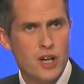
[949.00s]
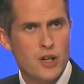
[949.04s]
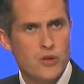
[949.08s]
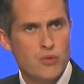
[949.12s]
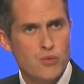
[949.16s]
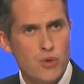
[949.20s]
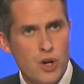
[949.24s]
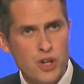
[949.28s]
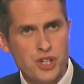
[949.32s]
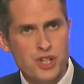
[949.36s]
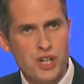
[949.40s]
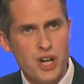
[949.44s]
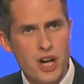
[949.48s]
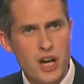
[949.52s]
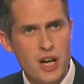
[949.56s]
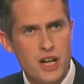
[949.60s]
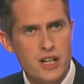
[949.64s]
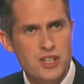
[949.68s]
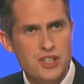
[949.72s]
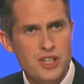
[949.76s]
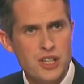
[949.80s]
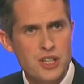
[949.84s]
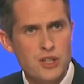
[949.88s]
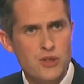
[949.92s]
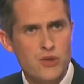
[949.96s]
Russia
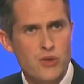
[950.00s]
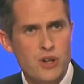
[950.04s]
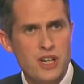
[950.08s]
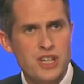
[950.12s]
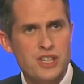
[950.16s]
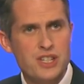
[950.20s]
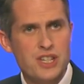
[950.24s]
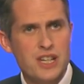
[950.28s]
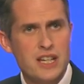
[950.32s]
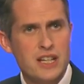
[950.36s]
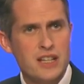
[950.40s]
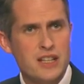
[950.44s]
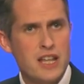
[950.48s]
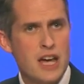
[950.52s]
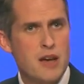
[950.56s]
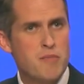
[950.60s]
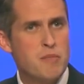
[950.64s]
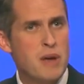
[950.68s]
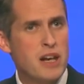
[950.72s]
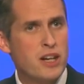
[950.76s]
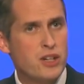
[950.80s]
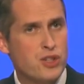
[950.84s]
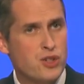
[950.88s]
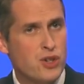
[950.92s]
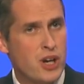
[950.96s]
is increasing their
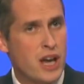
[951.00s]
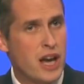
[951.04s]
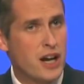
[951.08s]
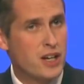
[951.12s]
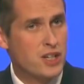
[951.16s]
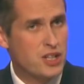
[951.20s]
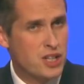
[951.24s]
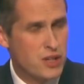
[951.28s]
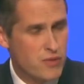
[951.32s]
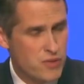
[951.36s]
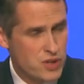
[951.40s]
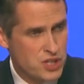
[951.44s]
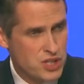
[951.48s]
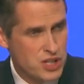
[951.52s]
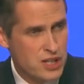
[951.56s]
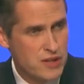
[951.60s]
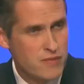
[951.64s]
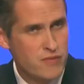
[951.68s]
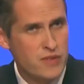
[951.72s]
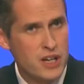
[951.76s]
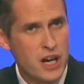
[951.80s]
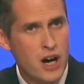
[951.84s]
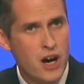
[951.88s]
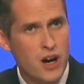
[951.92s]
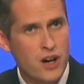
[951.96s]
military activity in
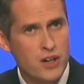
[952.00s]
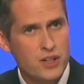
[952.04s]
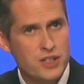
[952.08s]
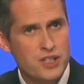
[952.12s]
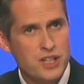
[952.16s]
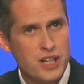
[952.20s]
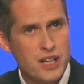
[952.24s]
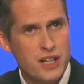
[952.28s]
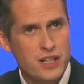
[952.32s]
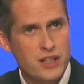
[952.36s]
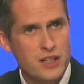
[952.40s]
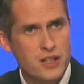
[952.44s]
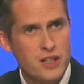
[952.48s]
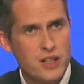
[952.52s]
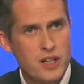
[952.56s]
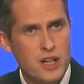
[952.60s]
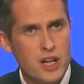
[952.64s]
the Arctic,